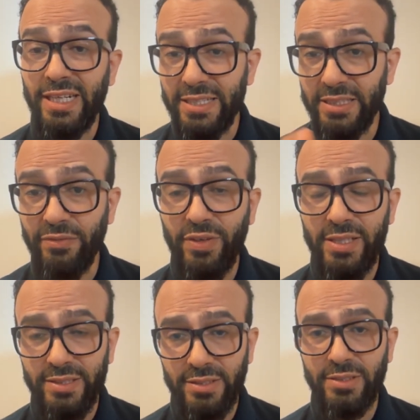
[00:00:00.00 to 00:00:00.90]
classify
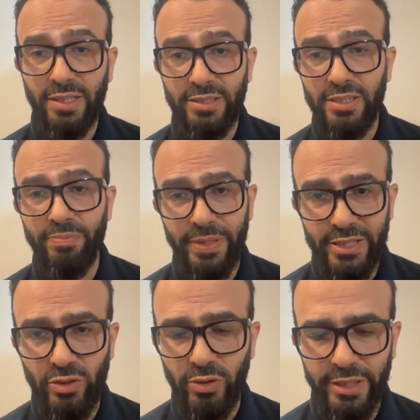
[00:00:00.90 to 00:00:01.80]
the study
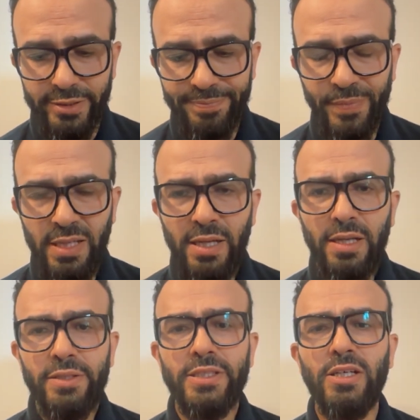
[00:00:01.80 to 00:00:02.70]
based on it.
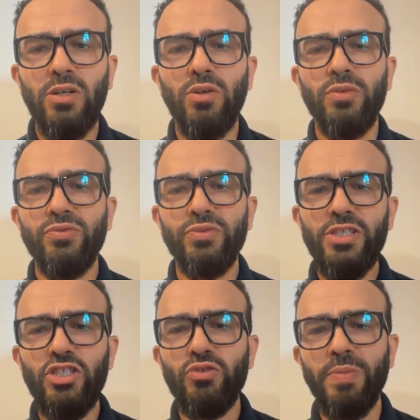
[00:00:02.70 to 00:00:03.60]
So
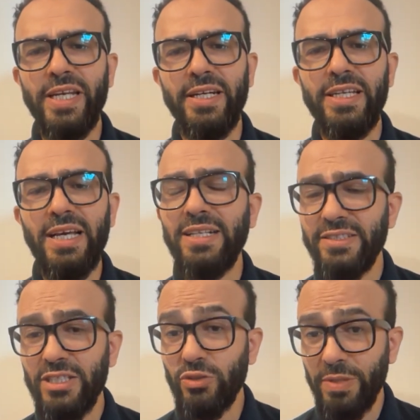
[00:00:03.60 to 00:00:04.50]
this is mainly, and
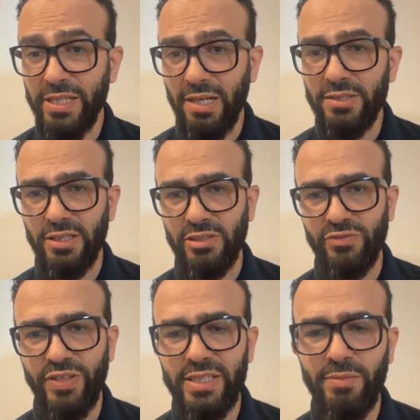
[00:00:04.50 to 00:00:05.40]
there is many other
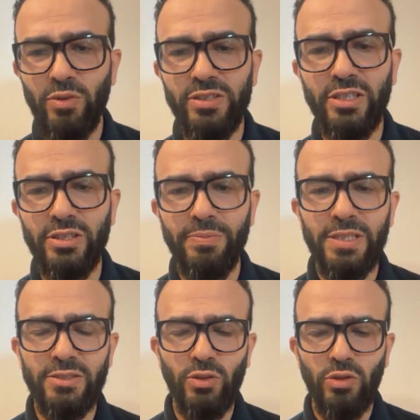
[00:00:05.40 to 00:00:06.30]
variables. It
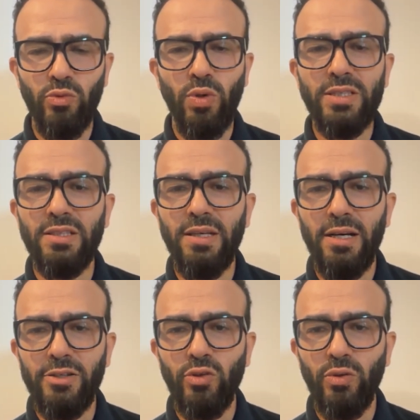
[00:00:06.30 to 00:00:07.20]
depends on what
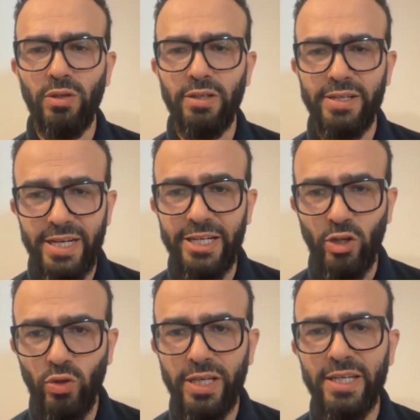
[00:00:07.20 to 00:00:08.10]
are you really
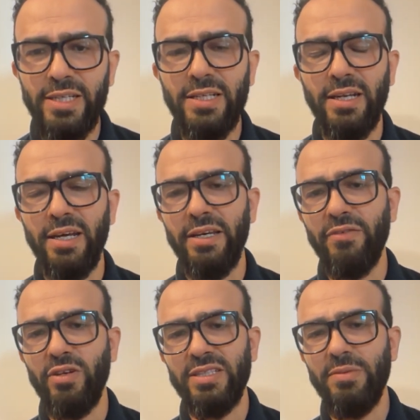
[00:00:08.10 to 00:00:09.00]
looking, like
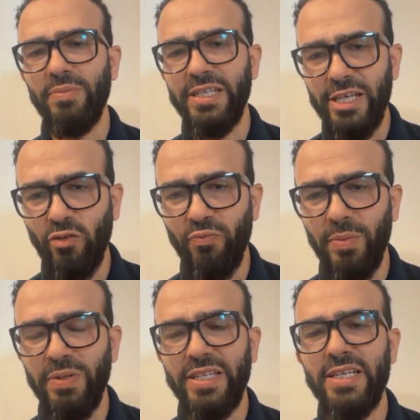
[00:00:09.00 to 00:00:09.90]
for example year of
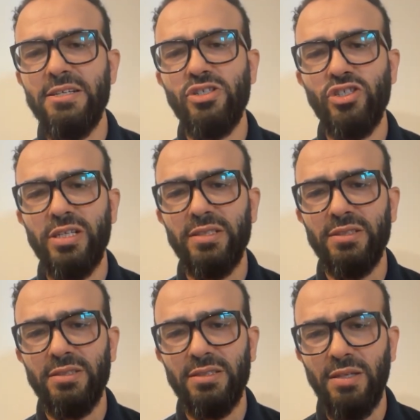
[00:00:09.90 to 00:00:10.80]

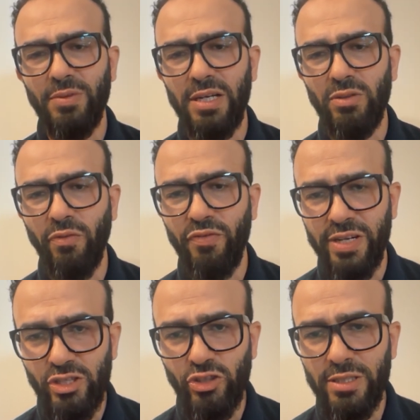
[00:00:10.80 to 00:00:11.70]
publication, some kind of
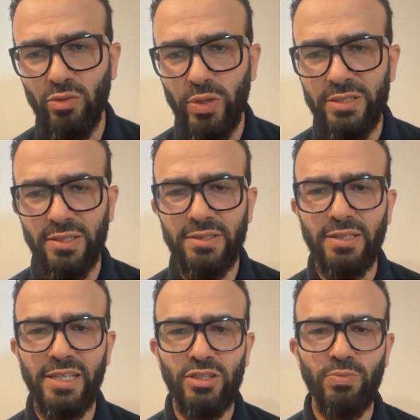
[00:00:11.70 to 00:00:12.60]
region where the
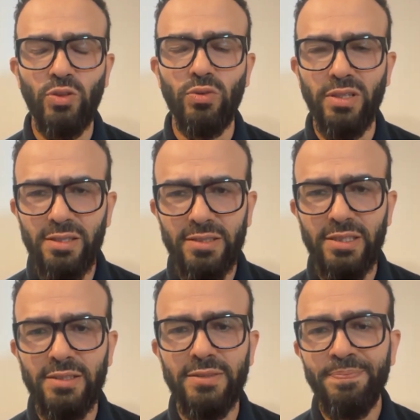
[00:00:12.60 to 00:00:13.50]
study has been conducted.